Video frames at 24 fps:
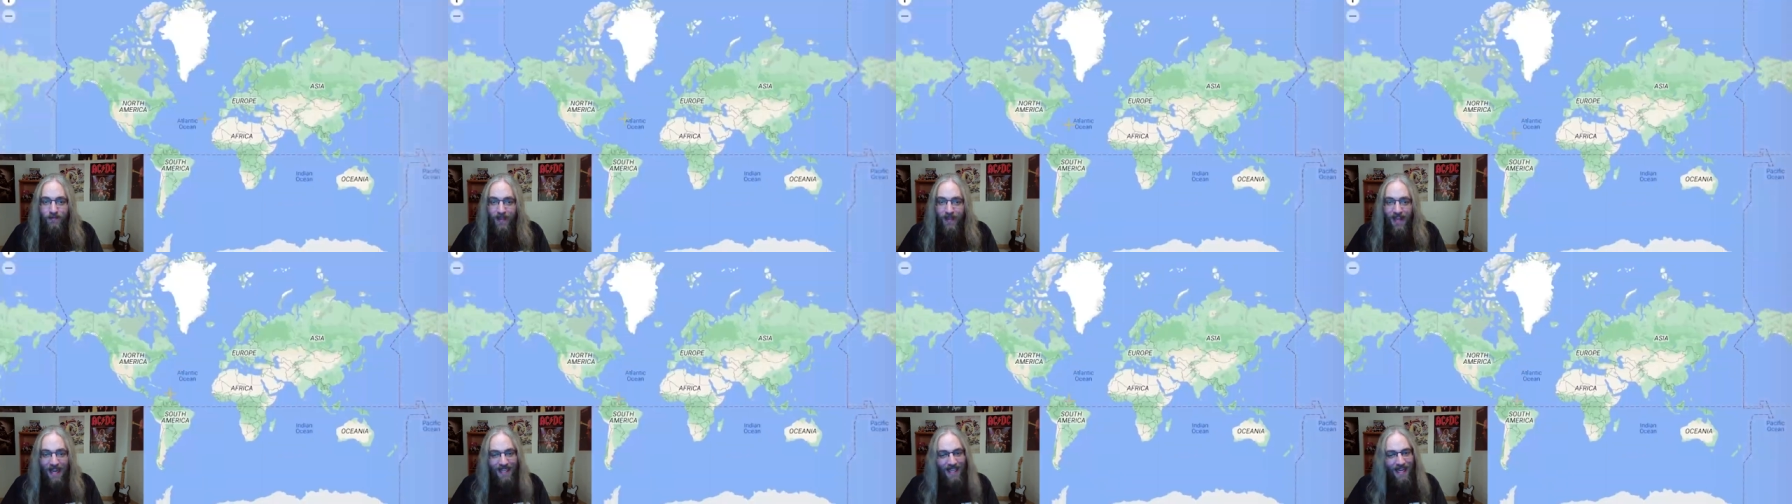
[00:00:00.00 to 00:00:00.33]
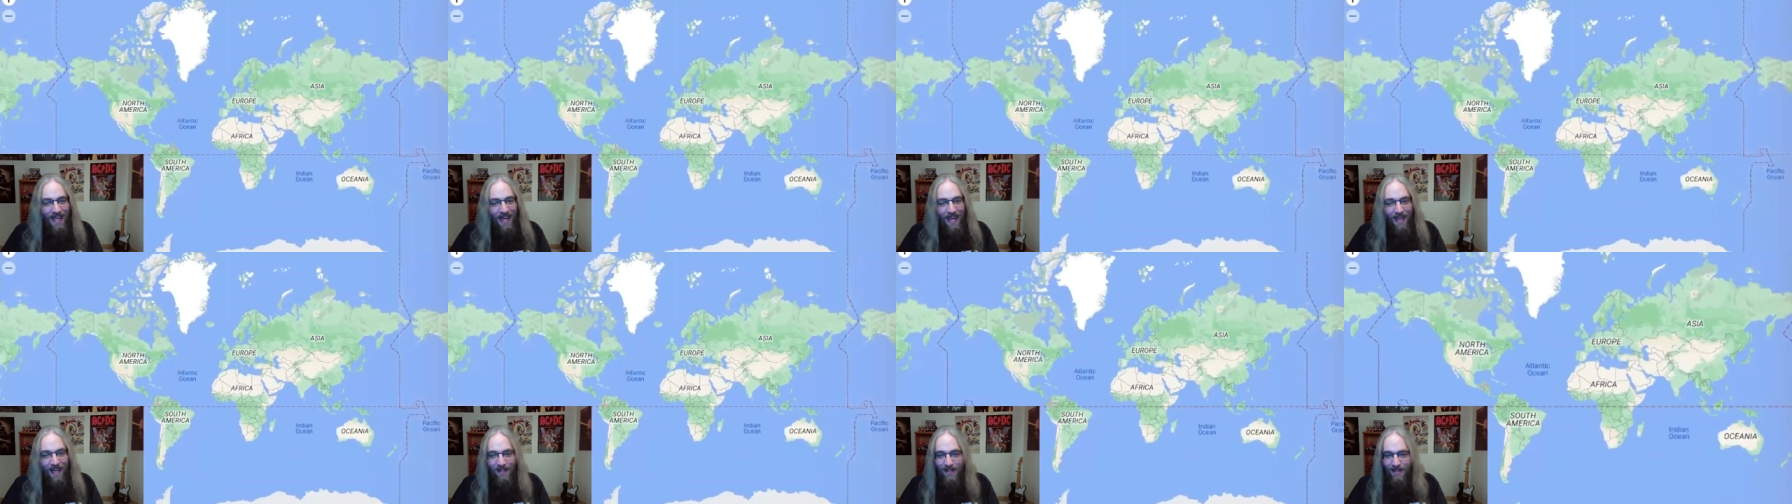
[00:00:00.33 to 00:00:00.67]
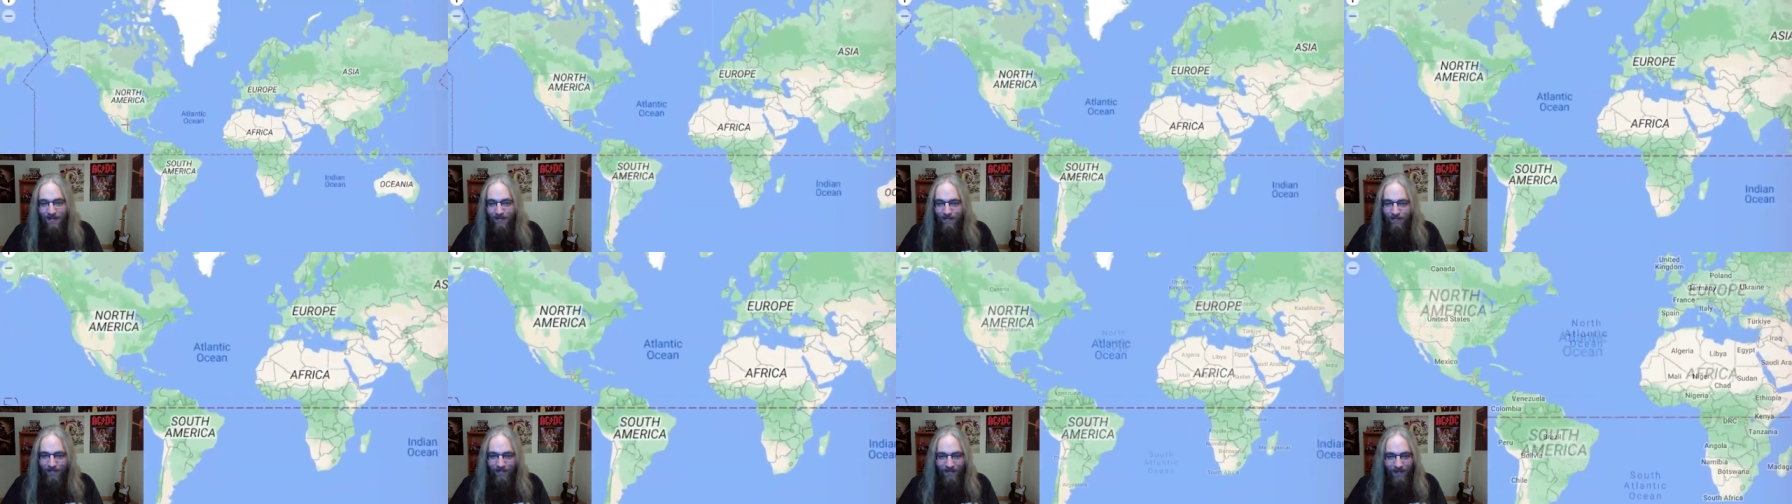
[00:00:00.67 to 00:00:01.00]
I
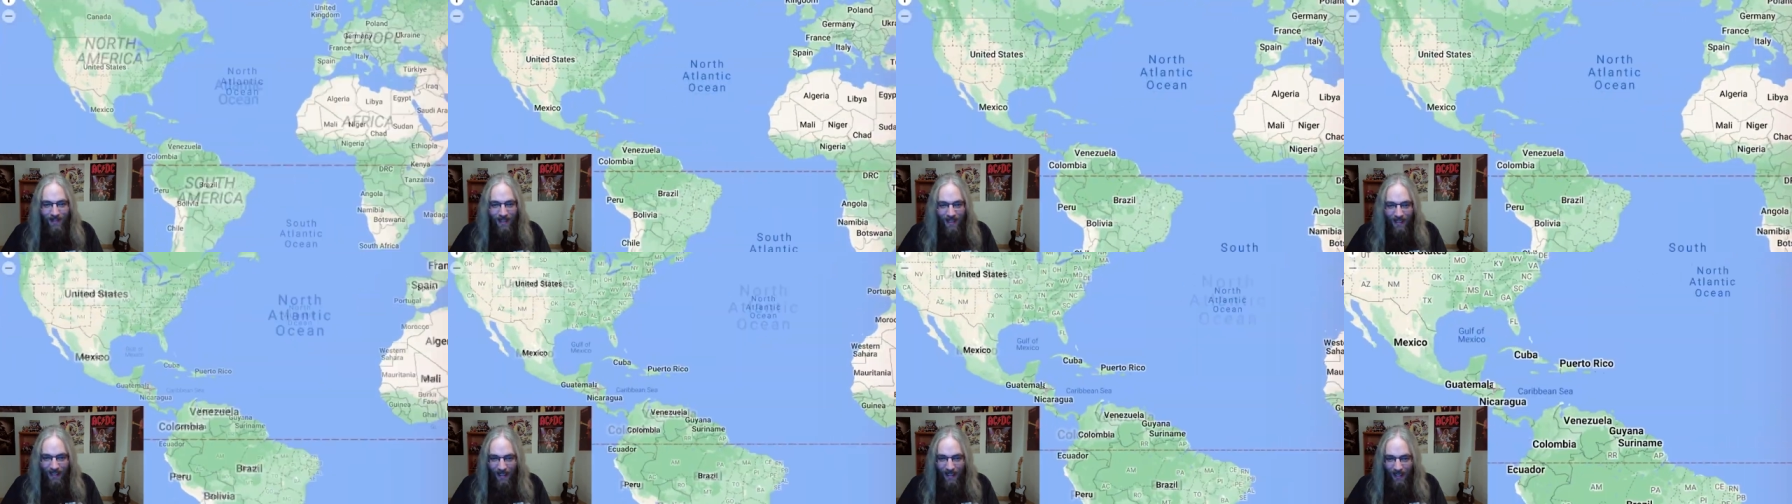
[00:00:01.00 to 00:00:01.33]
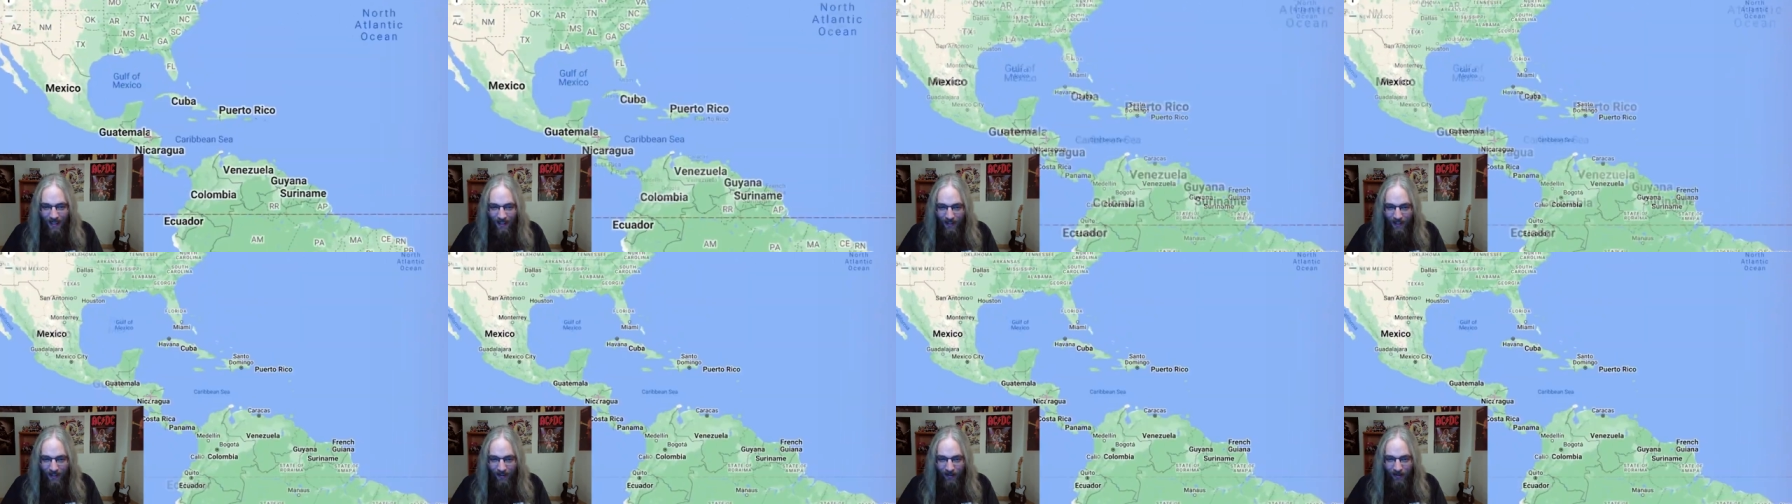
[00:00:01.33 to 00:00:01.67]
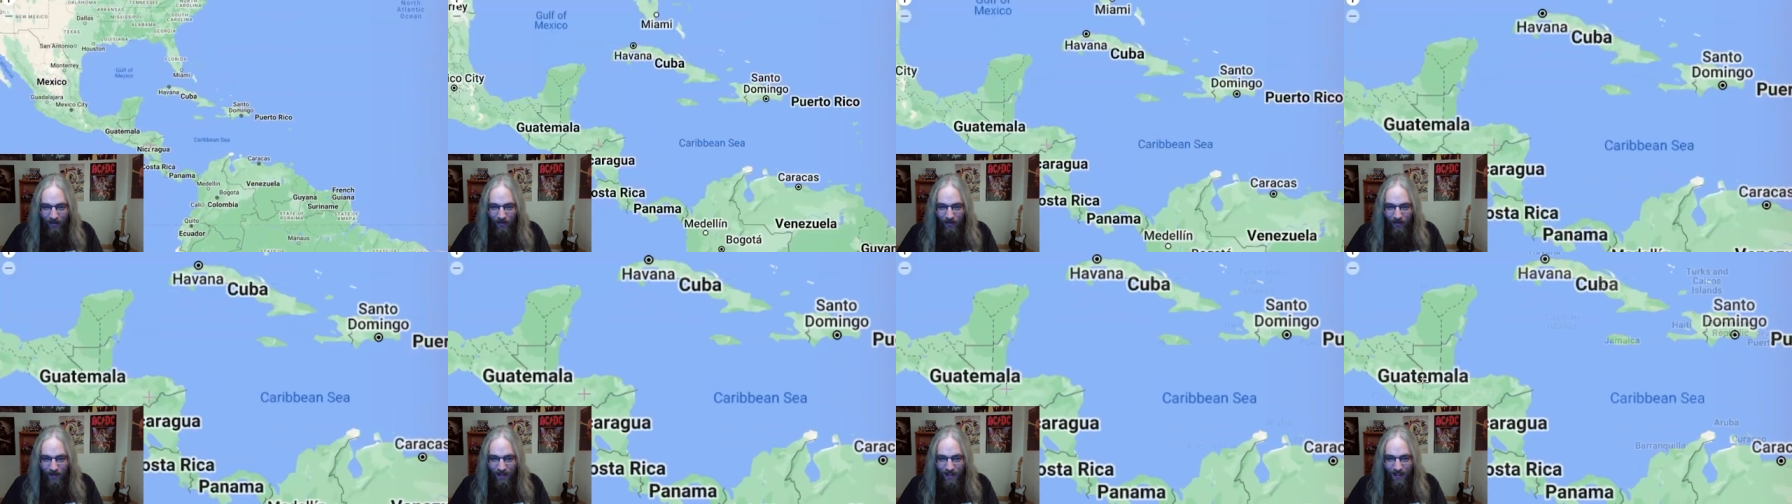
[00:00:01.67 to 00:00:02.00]
can't. I gotta
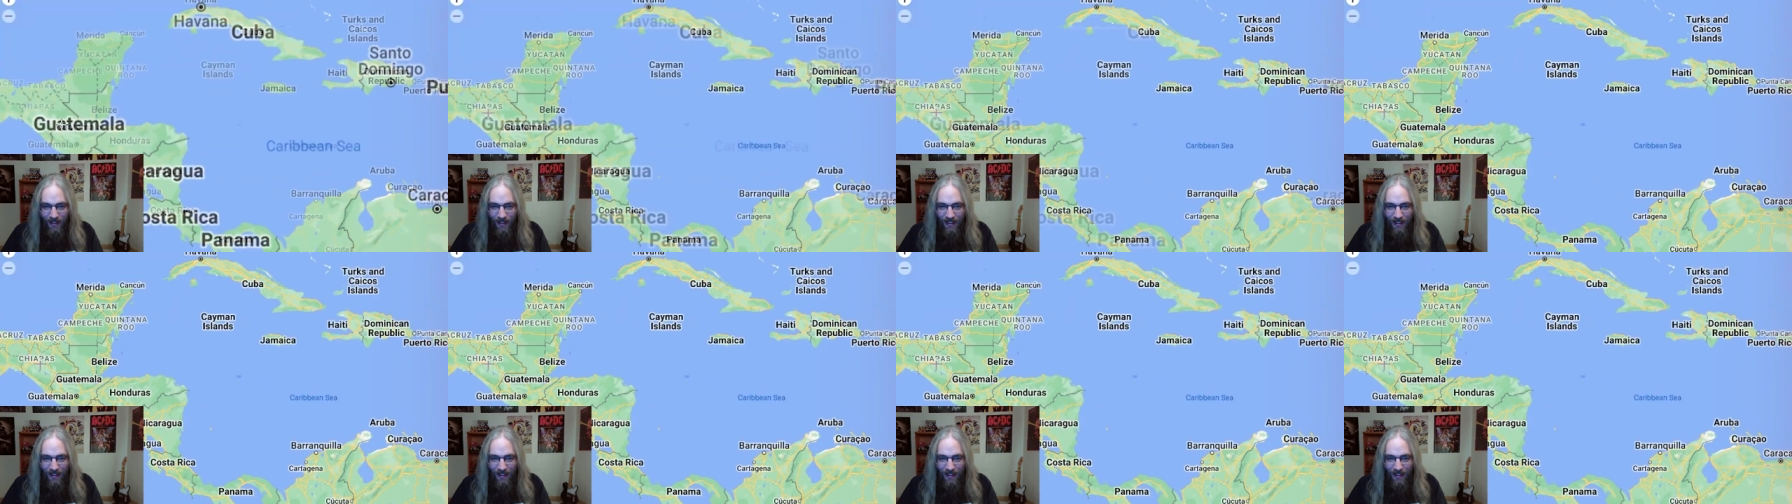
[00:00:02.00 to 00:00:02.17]
go.